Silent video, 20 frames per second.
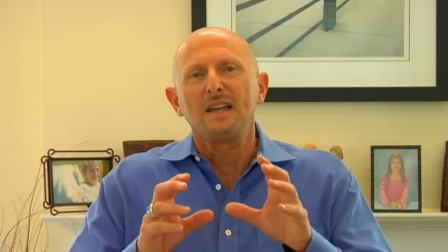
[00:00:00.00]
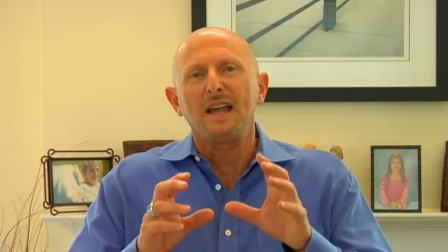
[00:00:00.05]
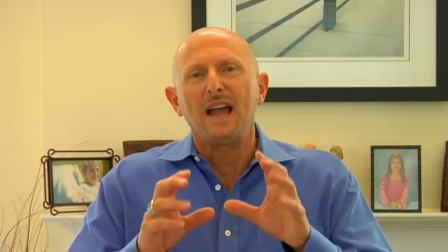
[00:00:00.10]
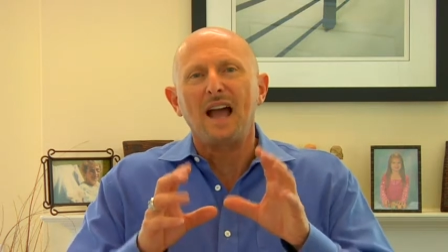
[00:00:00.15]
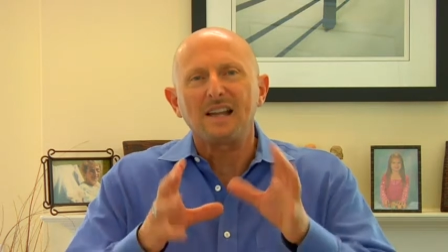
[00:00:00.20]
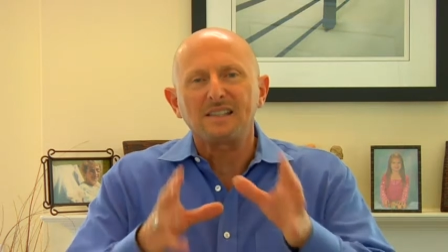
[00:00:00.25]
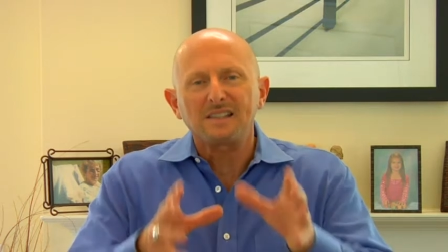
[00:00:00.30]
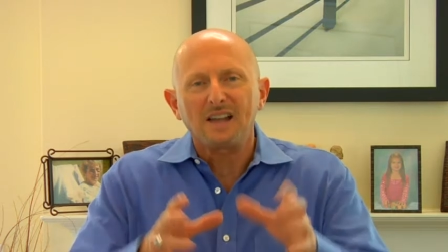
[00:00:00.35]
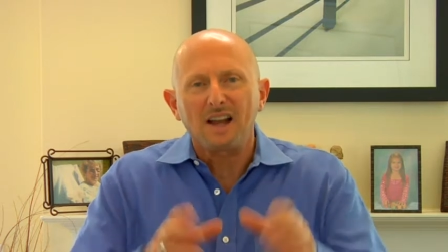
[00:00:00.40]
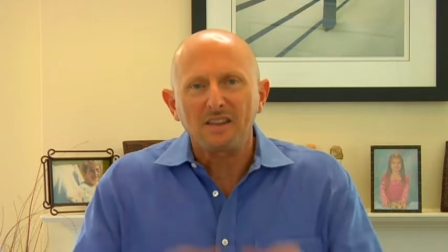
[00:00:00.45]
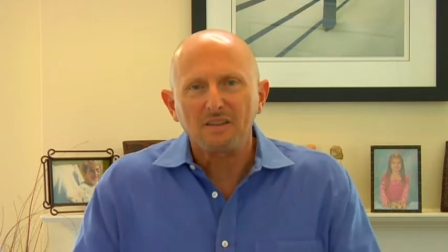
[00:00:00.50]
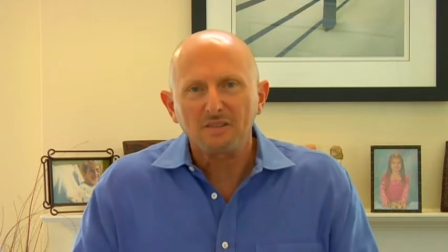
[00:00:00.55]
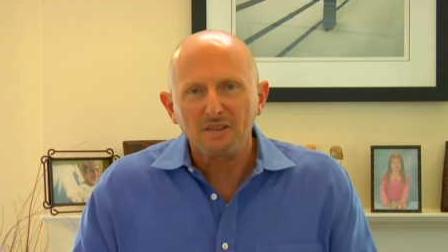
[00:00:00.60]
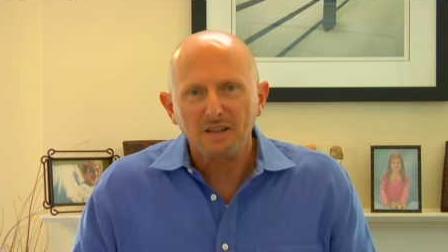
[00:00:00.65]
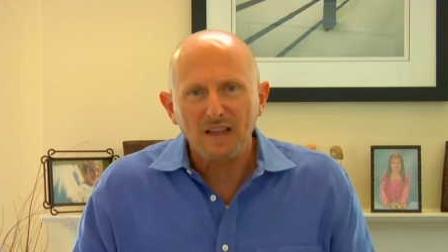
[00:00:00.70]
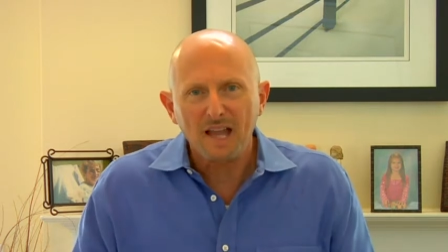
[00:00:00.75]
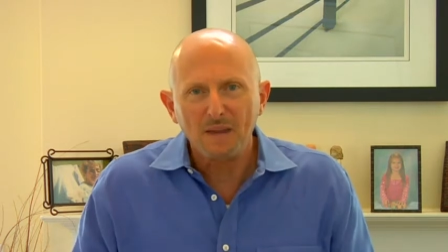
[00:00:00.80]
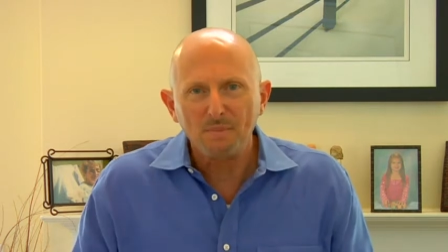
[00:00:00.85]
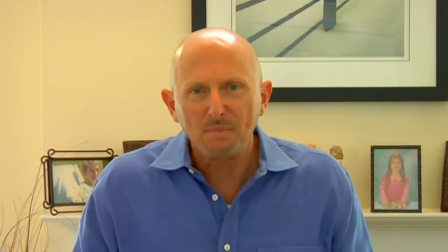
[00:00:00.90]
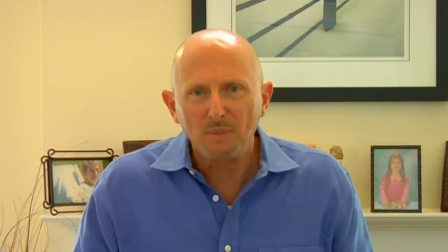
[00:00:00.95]
as either a
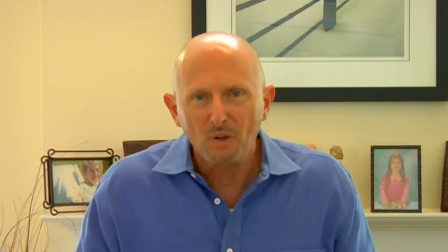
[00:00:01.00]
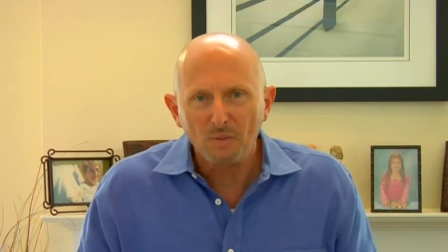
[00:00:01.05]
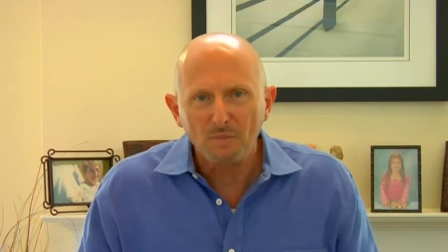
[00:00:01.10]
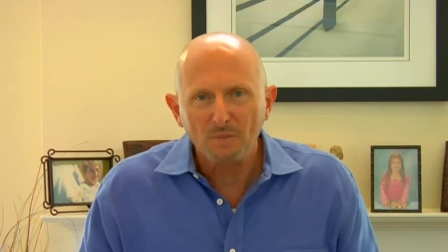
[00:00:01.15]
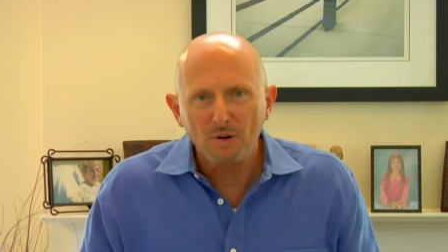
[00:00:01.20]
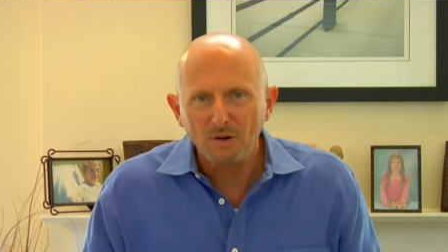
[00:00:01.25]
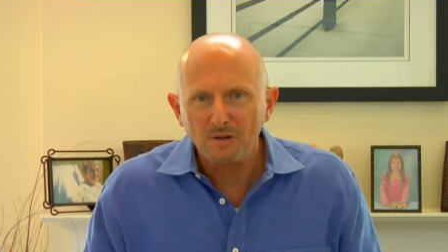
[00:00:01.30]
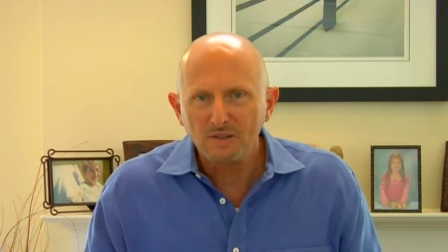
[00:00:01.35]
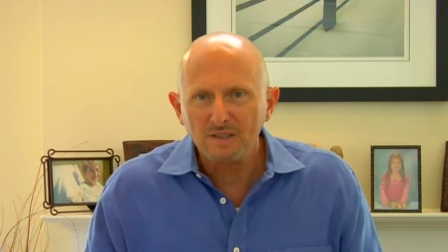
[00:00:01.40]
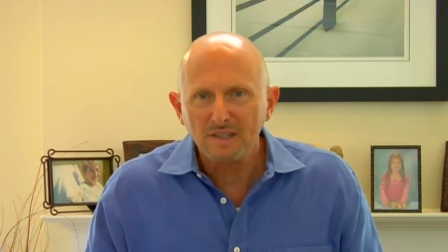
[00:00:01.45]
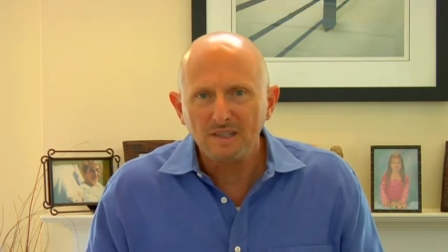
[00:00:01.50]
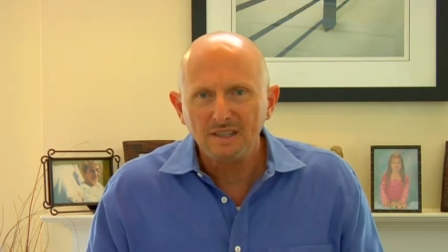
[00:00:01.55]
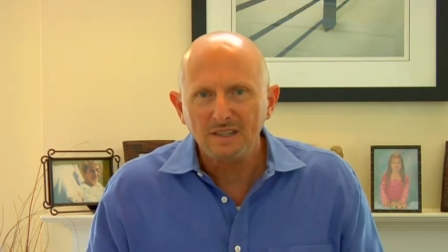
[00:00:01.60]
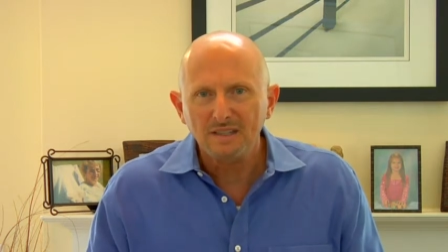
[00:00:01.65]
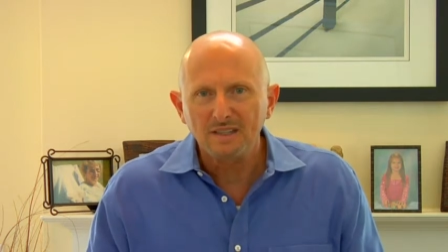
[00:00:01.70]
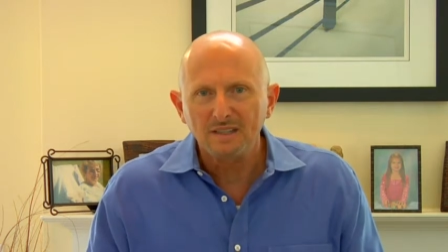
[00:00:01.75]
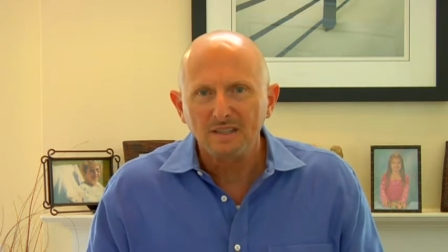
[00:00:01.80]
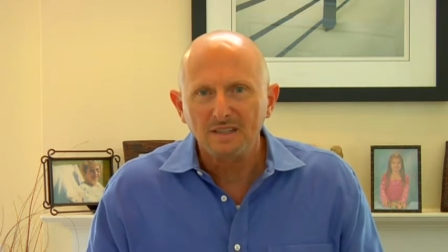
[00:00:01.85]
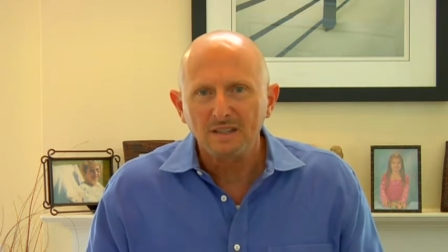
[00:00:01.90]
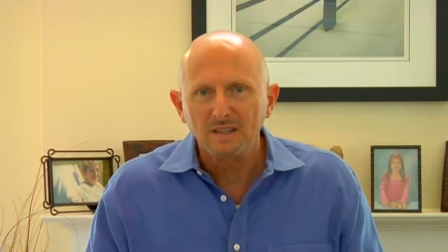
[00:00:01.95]
light bulb person
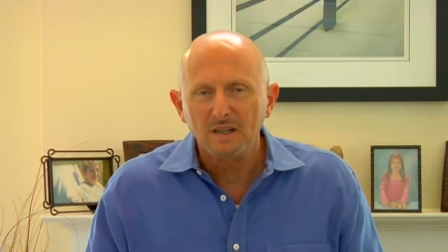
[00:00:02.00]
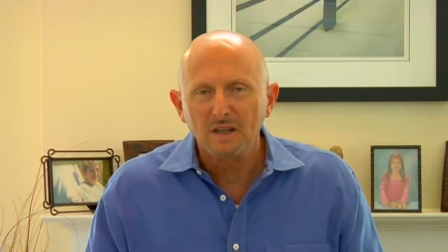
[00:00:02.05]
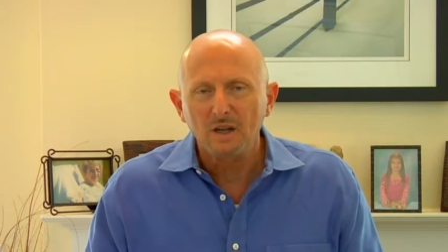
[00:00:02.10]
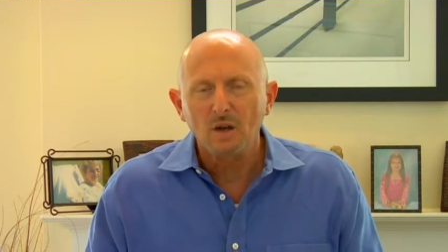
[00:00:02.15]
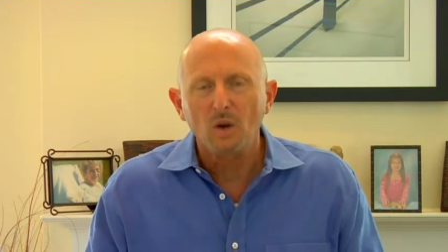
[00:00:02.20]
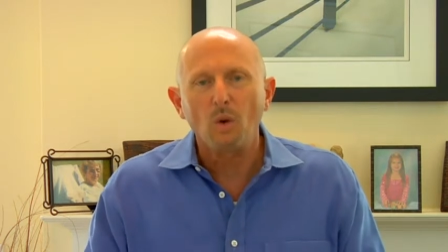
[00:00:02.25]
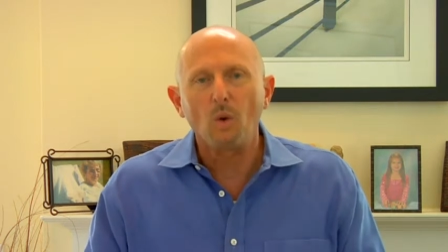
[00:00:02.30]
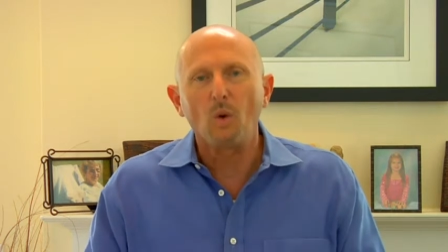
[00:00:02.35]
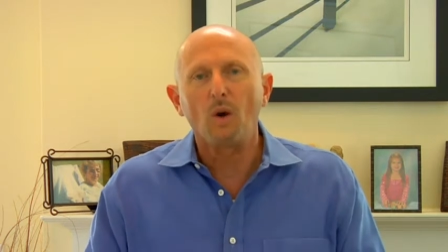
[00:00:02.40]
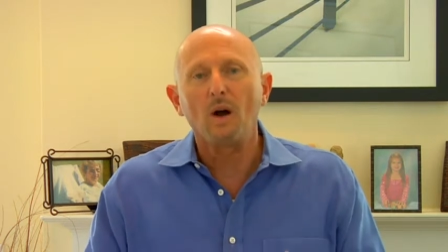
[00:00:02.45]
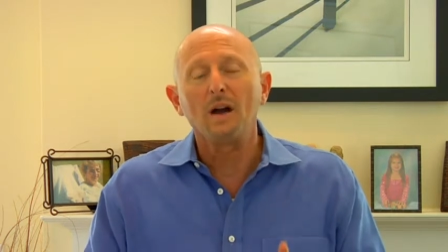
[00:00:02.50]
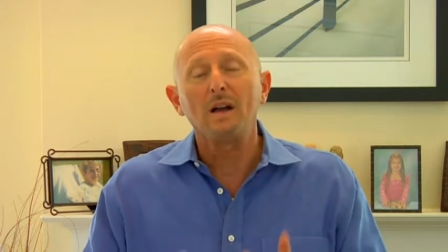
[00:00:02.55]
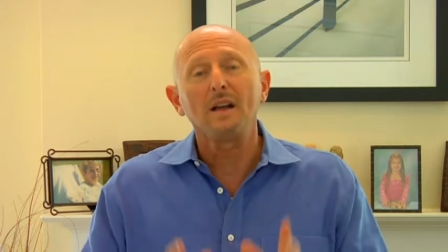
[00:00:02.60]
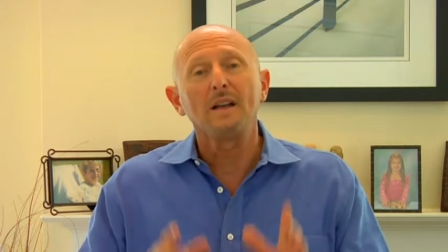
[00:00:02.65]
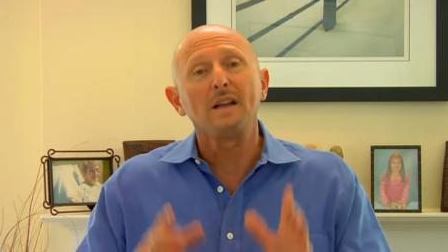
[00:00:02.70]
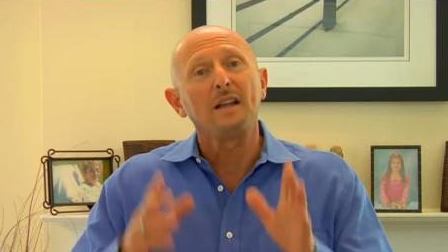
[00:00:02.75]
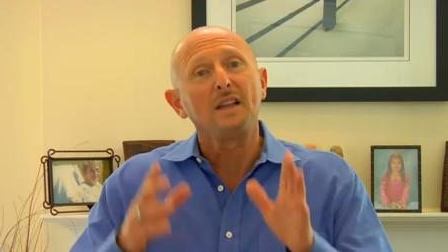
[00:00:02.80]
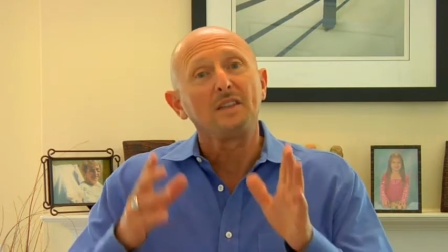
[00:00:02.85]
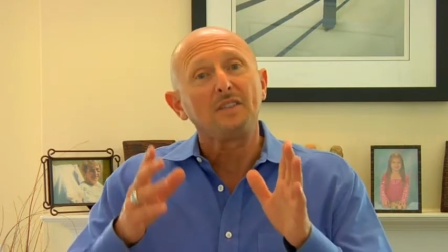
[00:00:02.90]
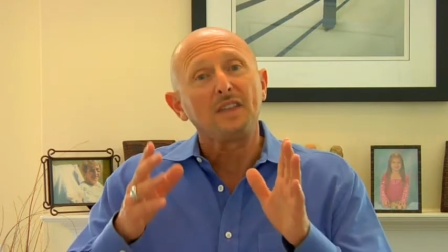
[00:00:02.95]
or
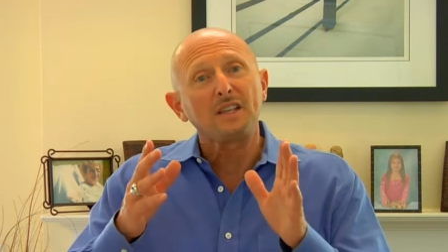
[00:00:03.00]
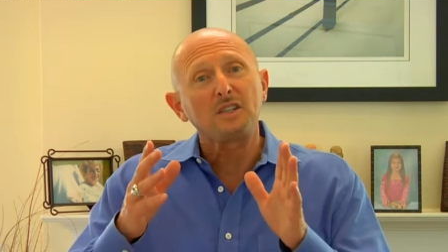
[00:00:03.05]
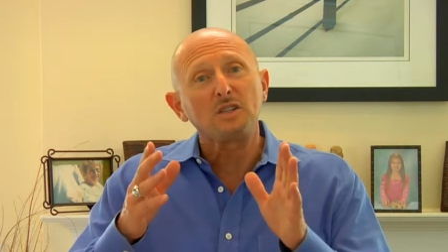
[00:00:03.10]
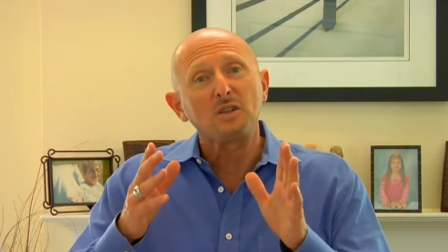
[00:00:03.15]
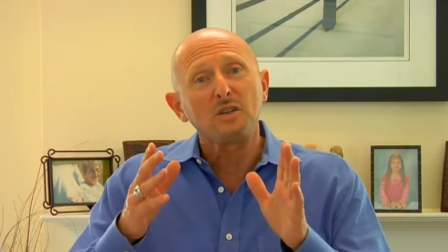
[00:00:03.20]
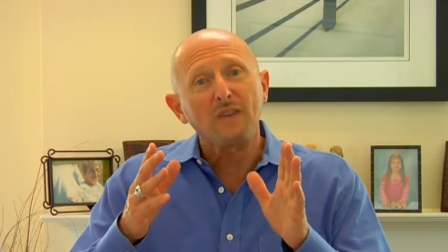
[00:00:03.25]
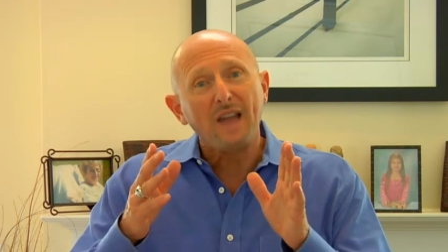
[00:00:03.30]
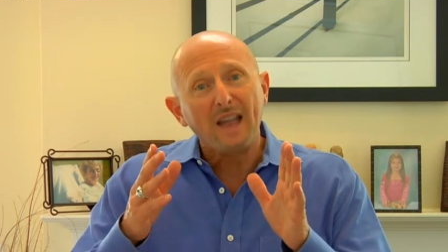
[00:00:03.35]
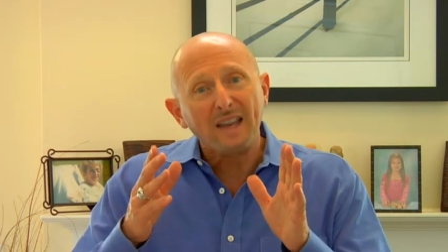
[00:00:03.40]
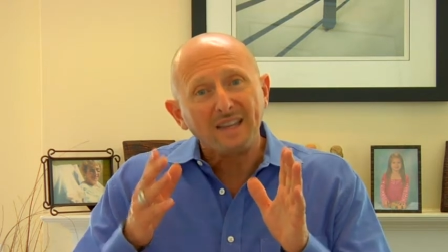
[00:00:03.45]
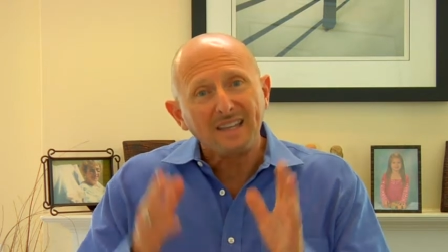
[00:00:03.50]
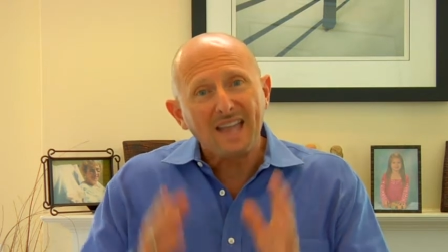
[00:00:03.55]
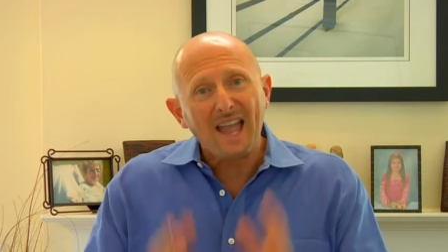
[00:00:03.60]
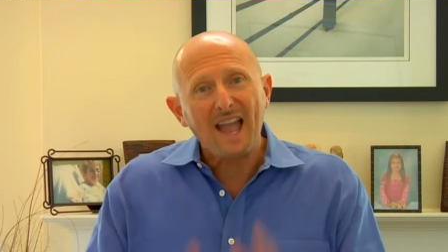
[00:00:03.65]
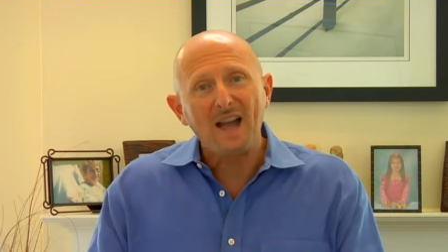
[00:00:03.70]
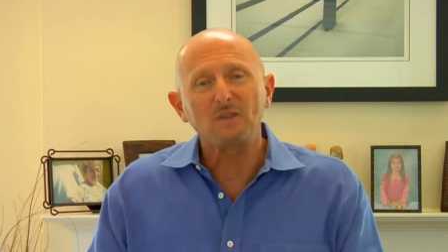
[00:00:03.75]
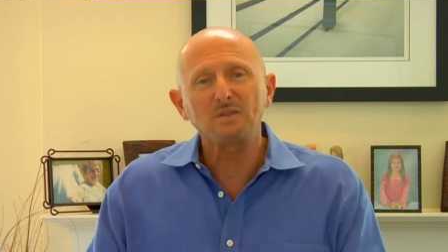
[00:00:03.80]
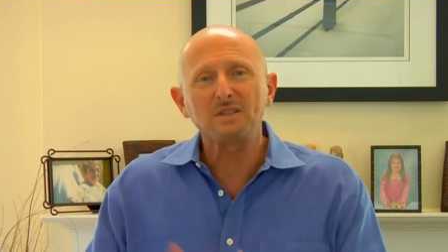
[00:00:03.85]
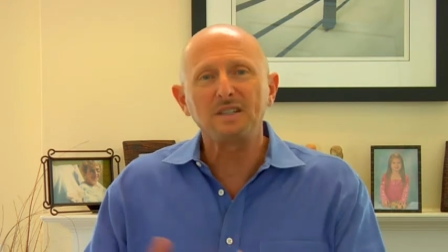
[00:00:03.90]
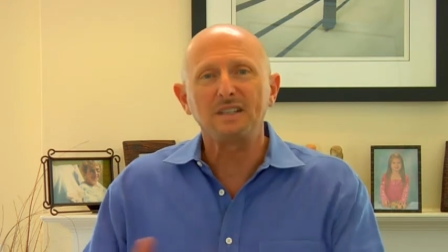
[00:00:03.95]
that you
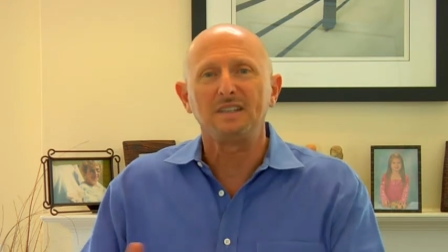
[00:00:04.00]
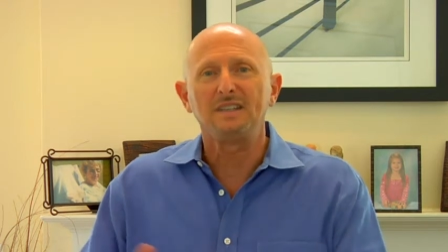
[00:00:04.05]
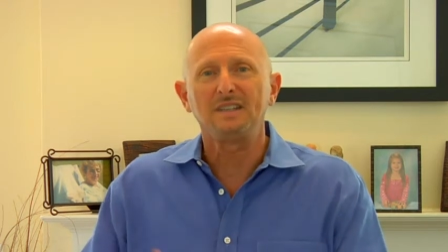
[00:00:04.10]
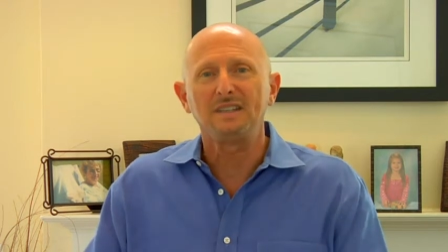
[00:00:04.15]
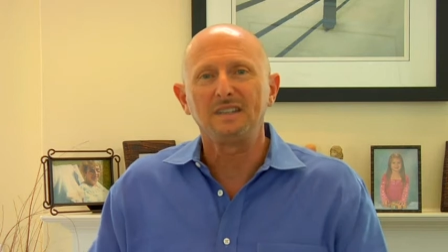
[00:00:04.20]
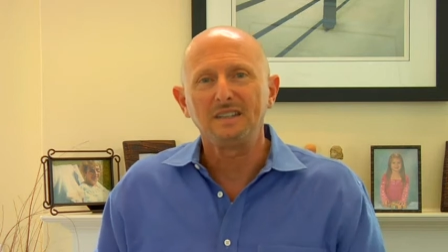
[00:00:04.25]
encountered